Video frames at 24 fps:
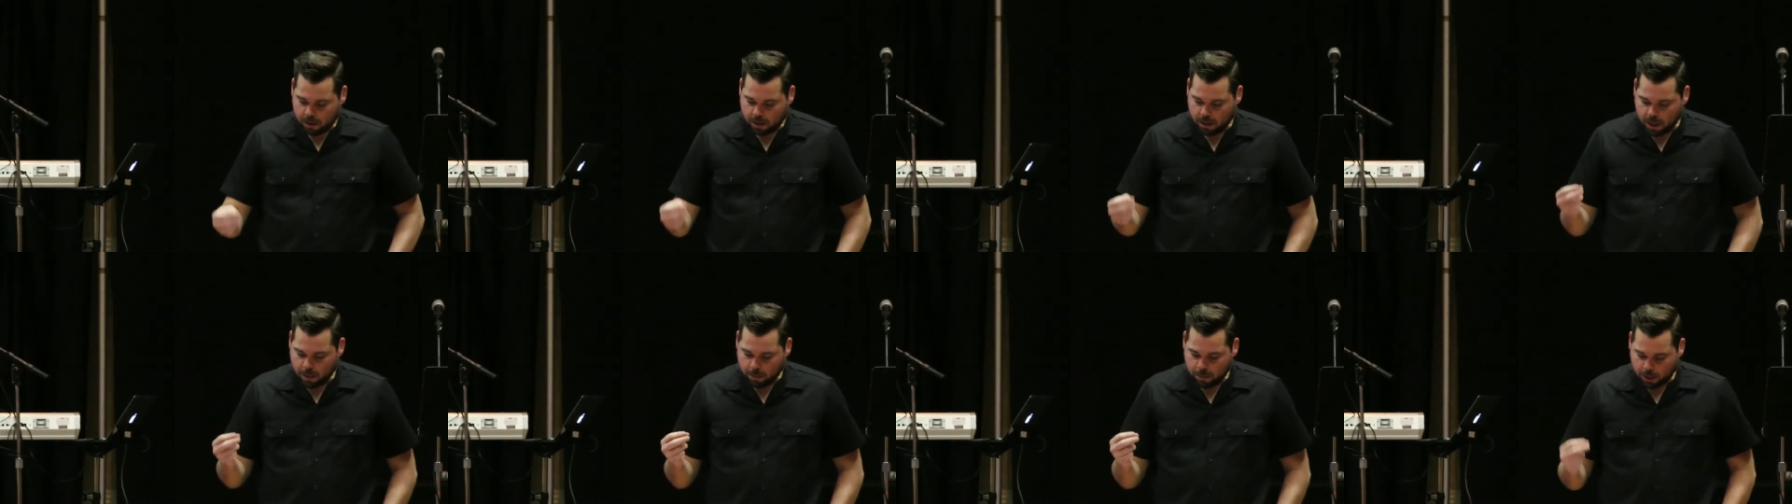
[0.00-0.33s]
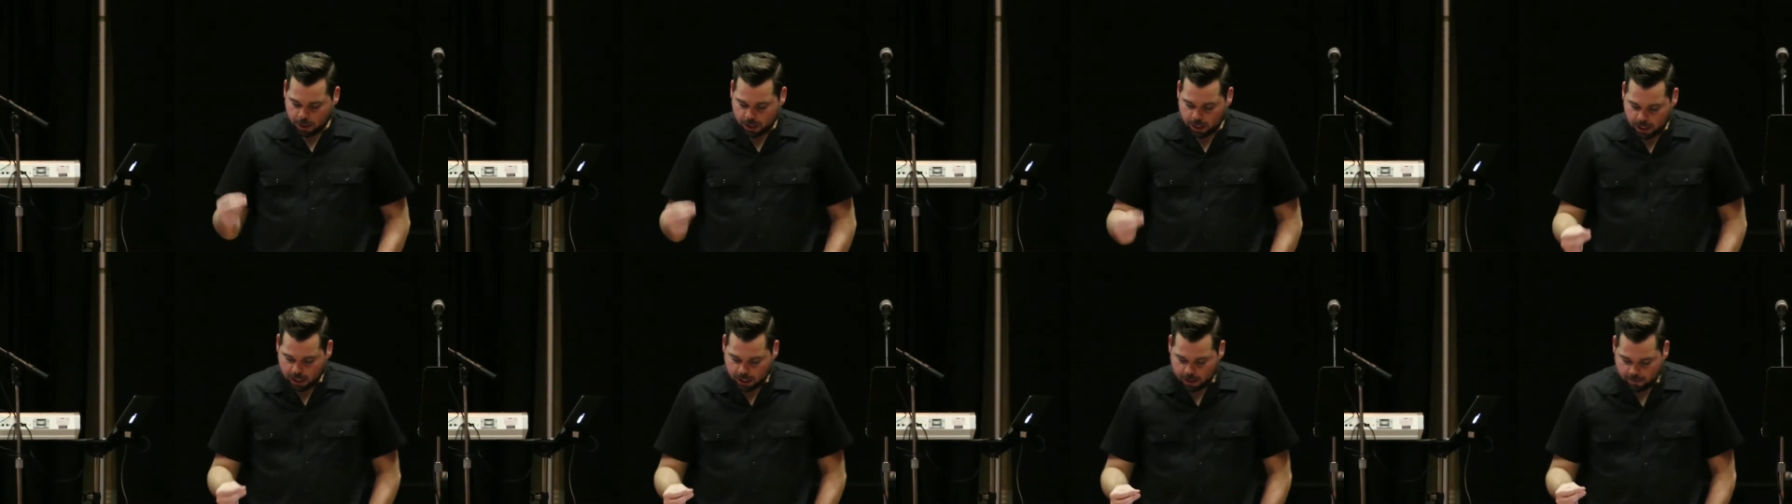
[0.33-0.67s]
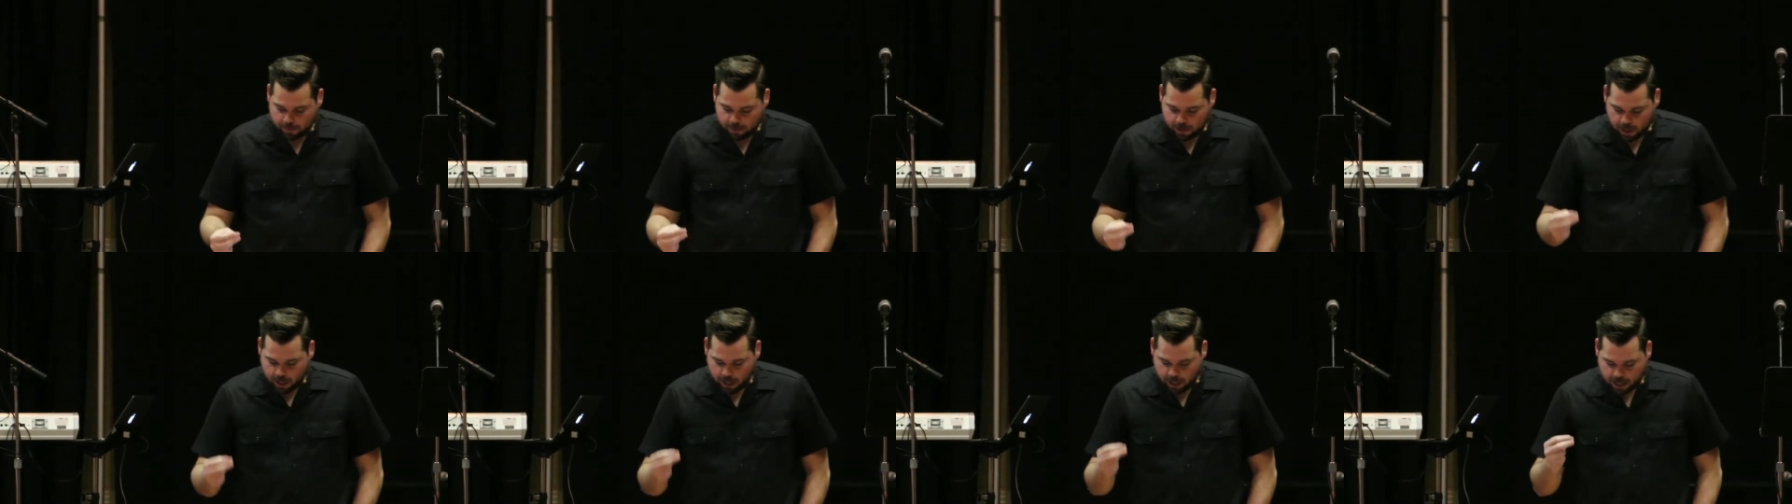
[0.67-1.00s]
They
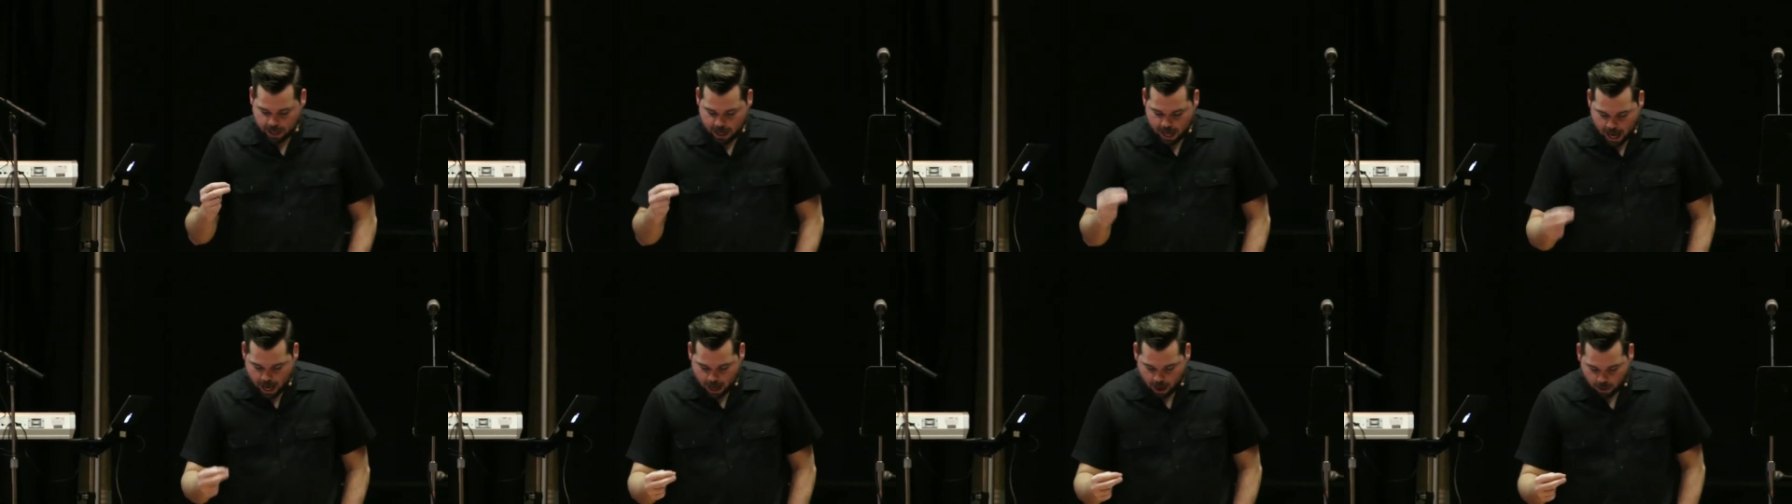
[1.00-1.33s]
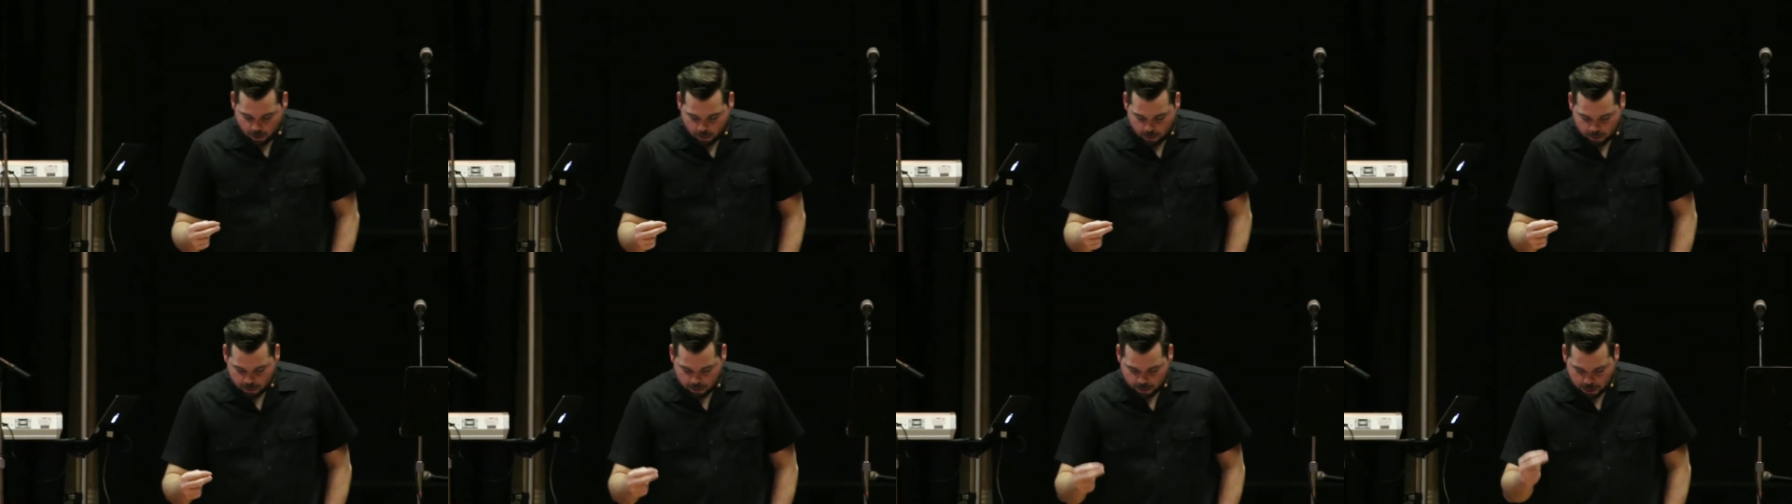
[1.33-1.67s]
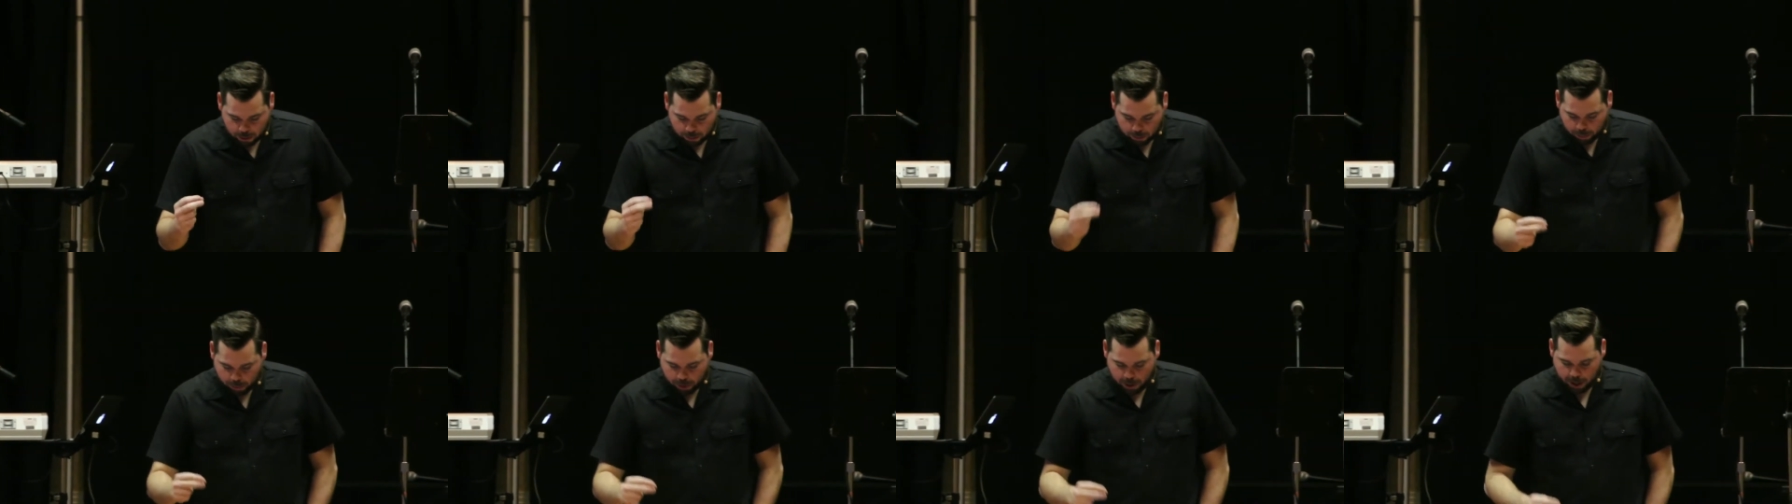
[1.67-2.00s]
believed, and now
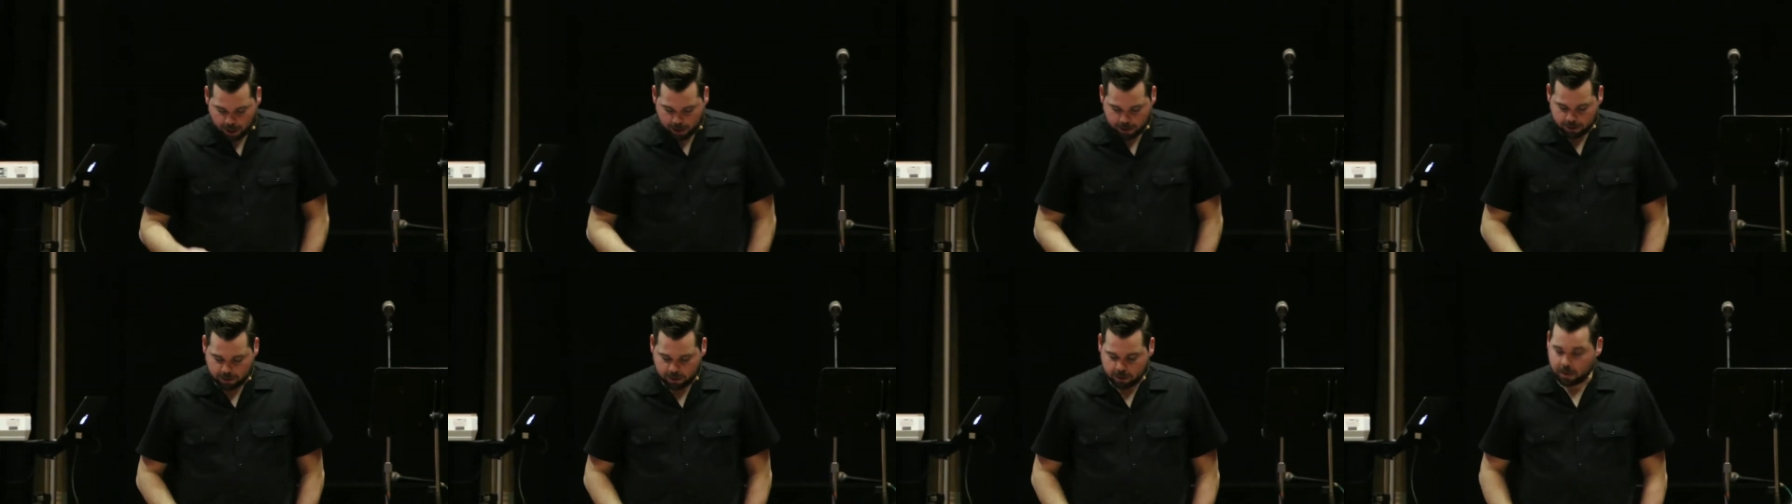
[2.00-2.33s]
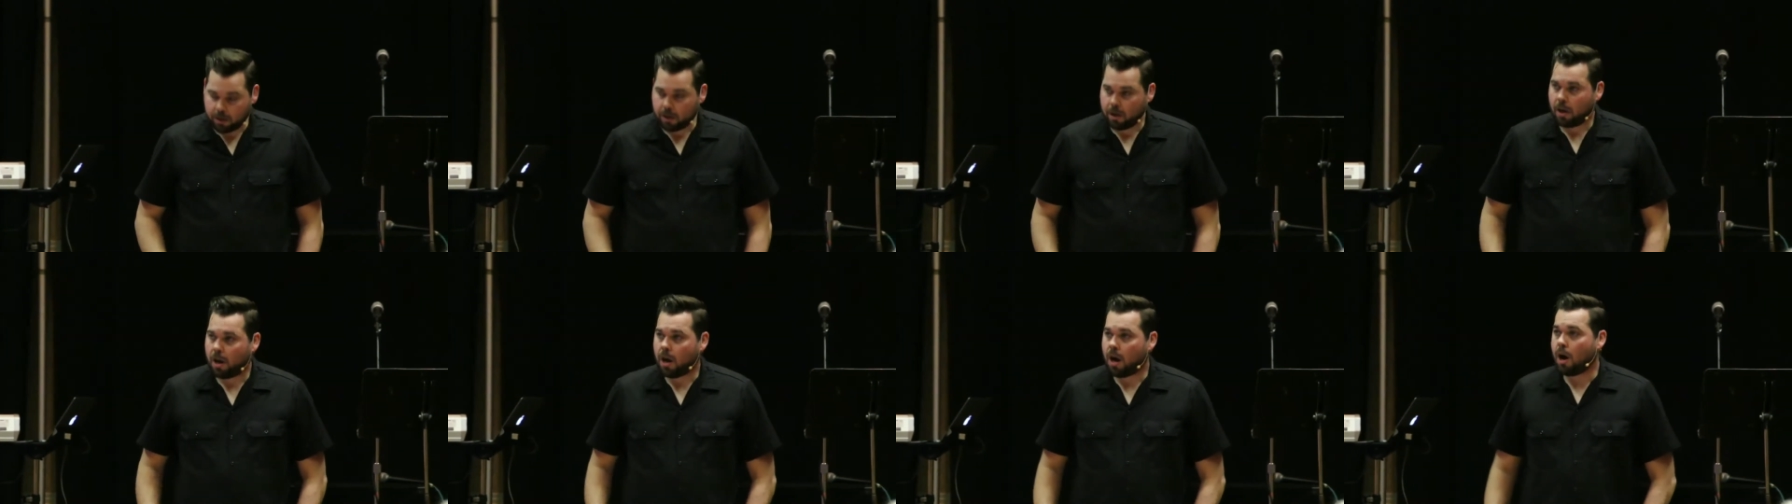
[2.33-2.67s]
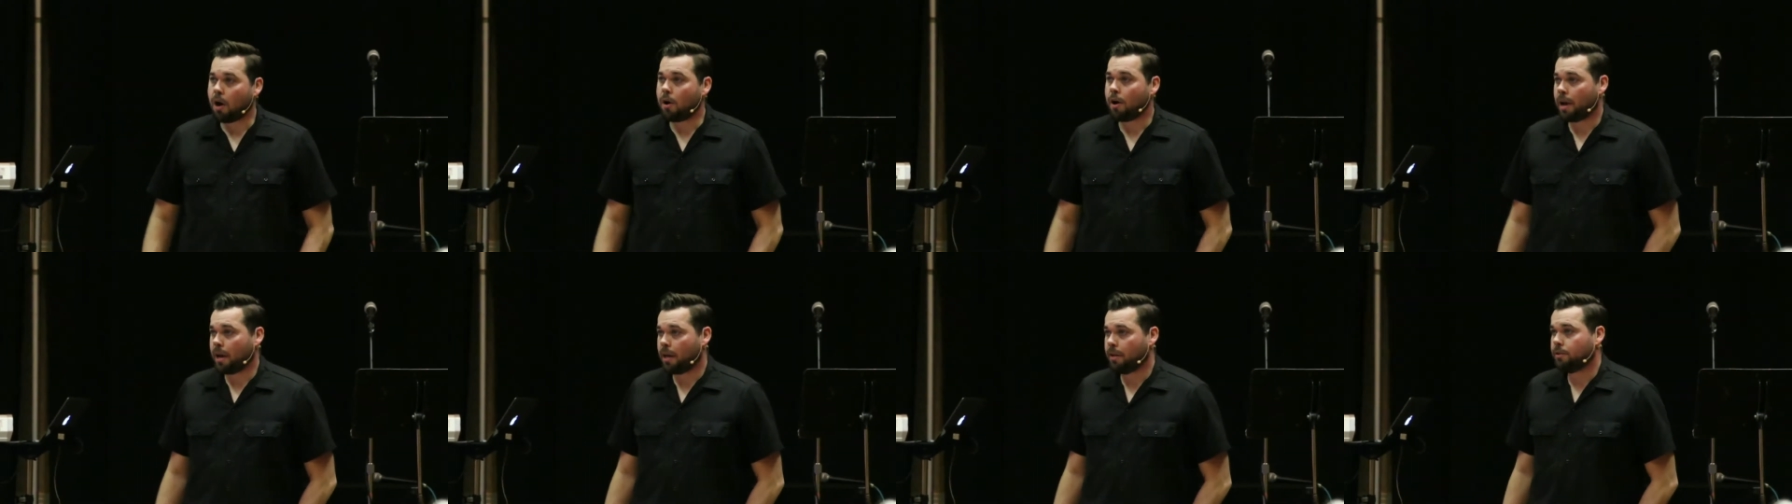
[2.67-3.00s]
their prayers
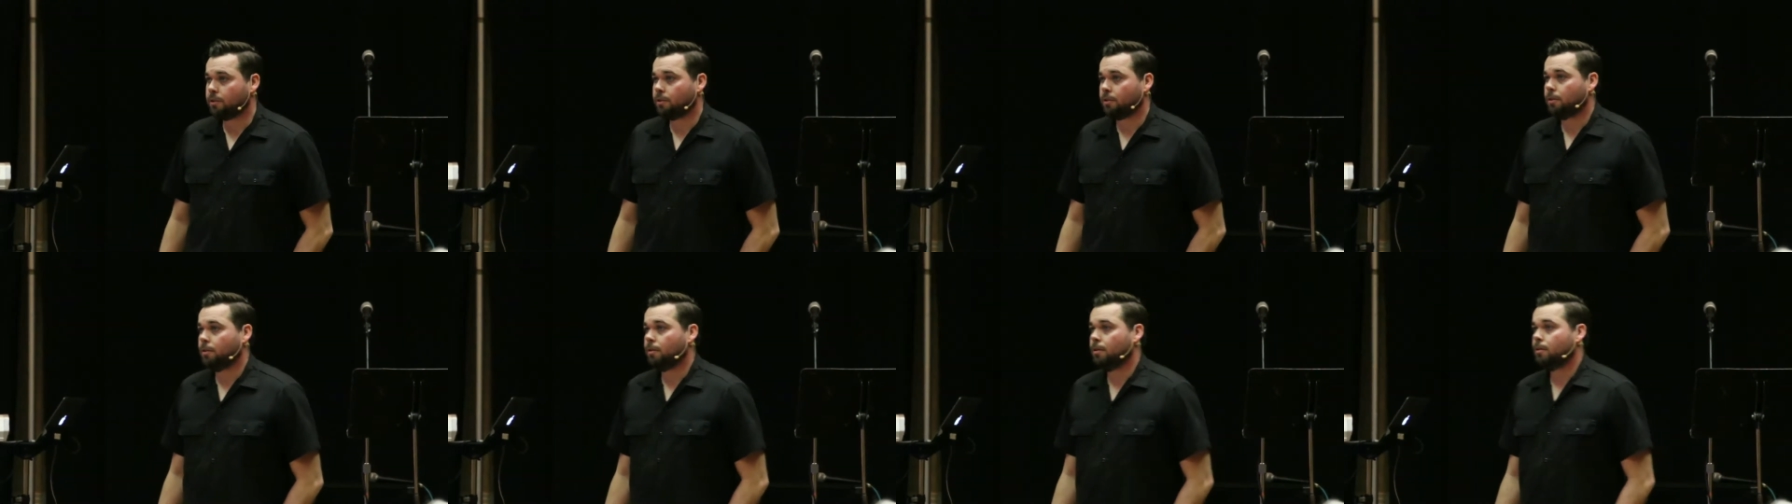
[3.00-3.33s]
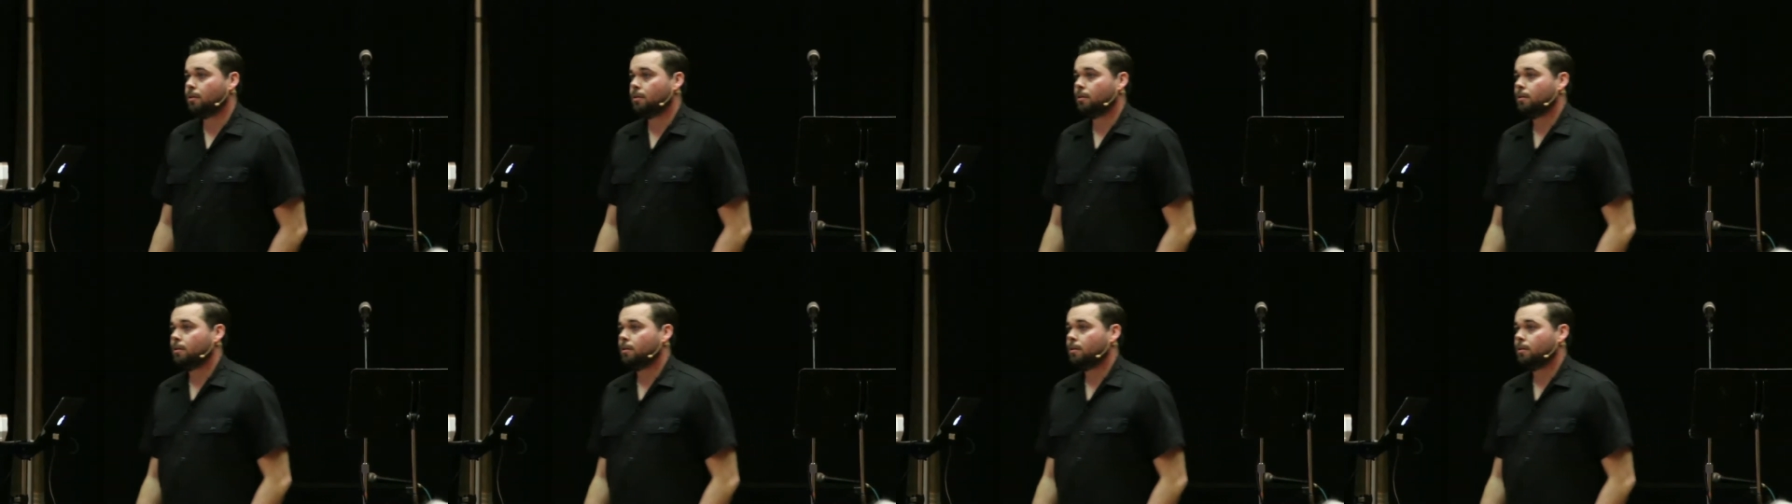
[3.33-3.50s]
are answered.